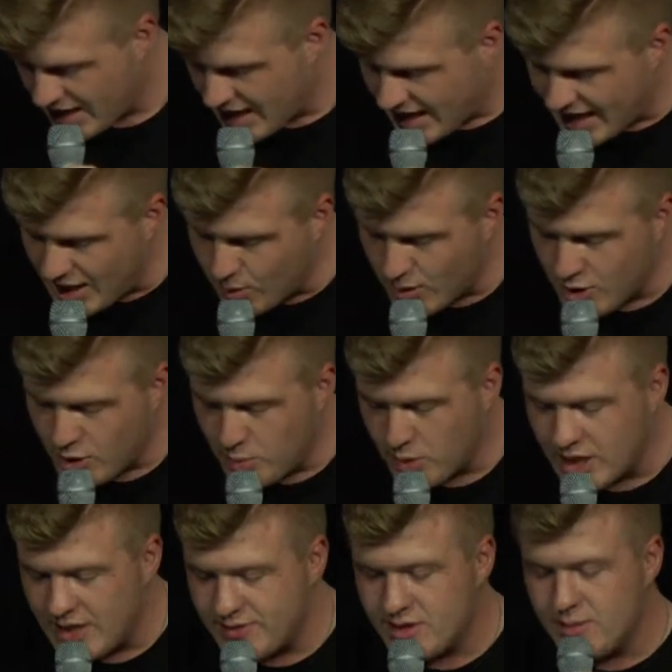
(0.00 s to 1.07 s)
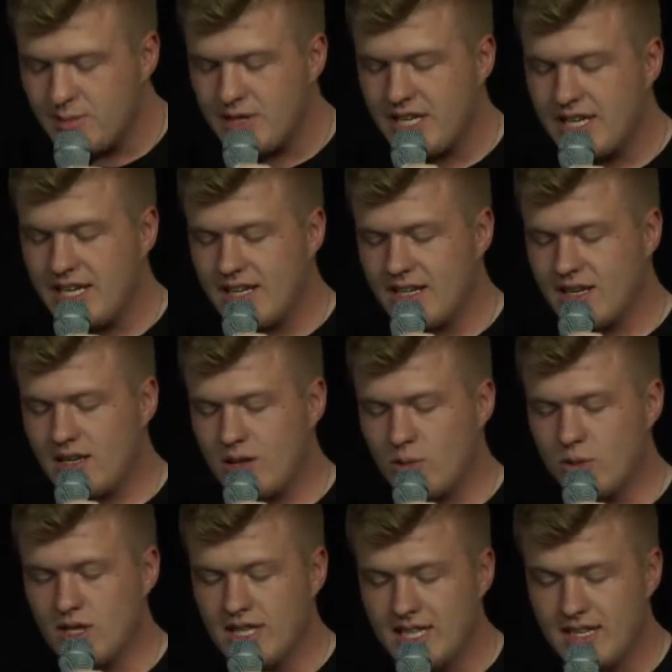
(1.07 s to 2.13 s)
Anyone who believes in me
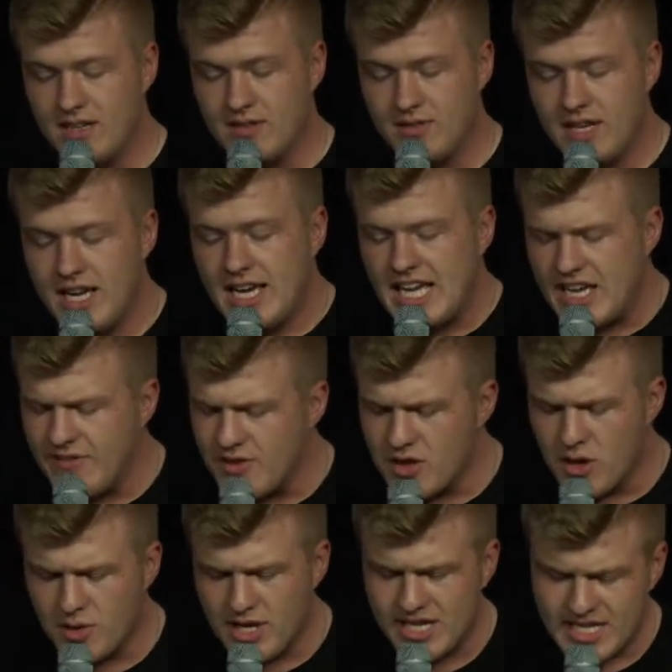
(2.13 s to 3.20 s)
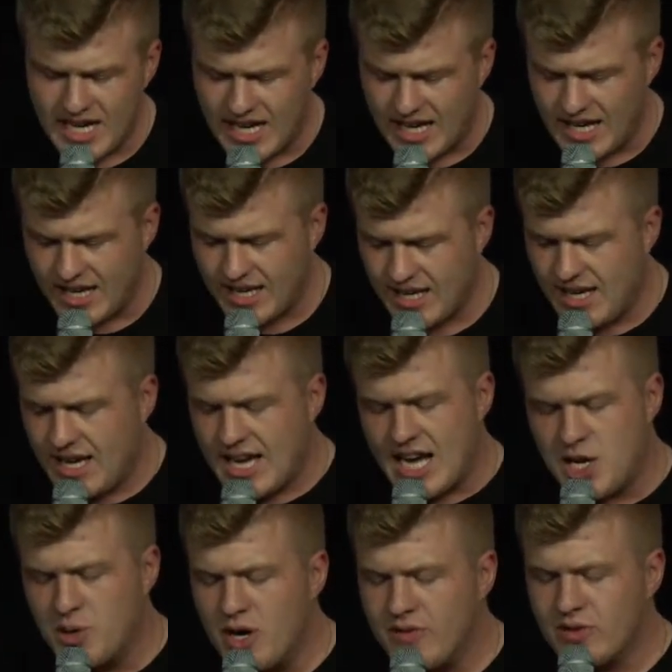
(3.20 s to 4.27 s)
will live even though they die. And
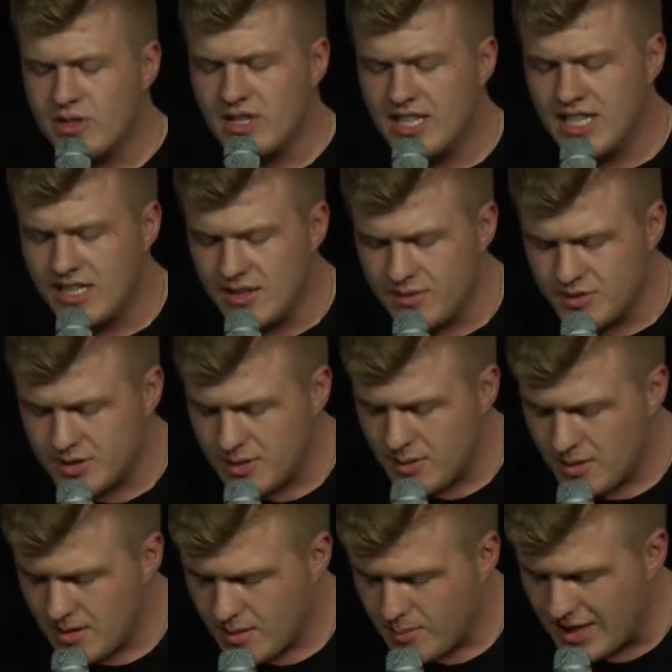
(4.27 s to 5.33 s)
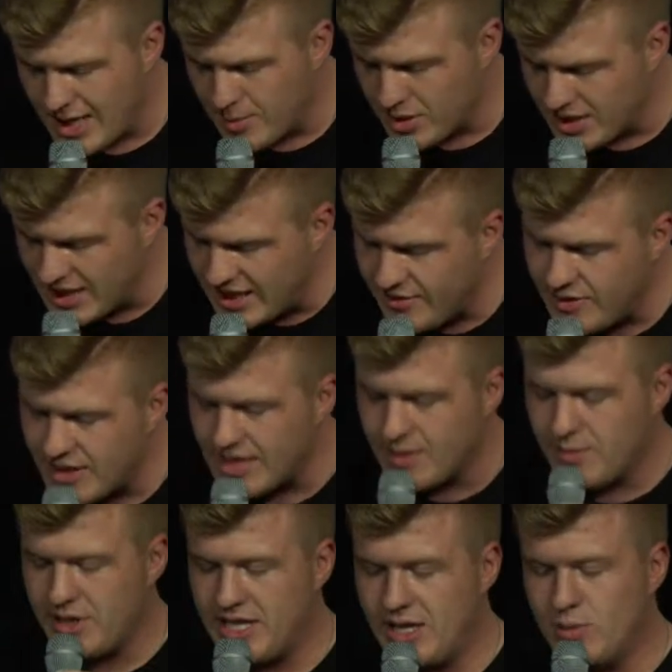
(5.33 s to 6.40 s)
whoever lives by believing in
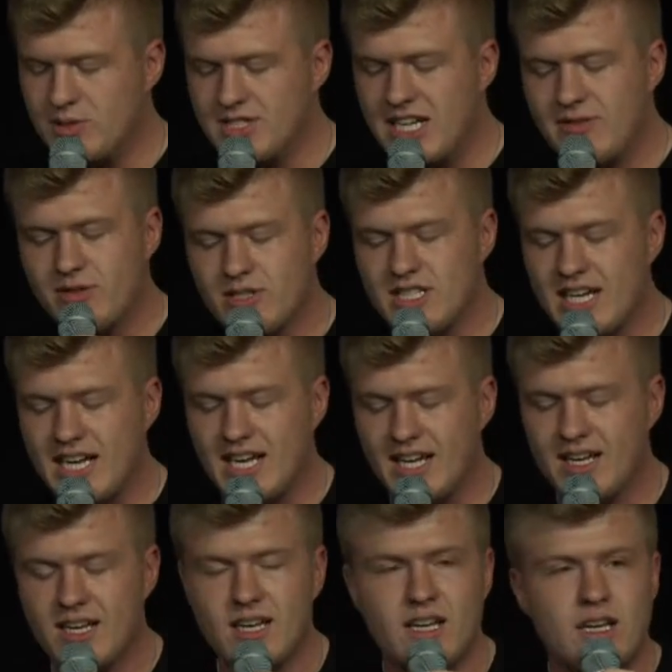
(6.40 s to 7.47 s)
me will never die.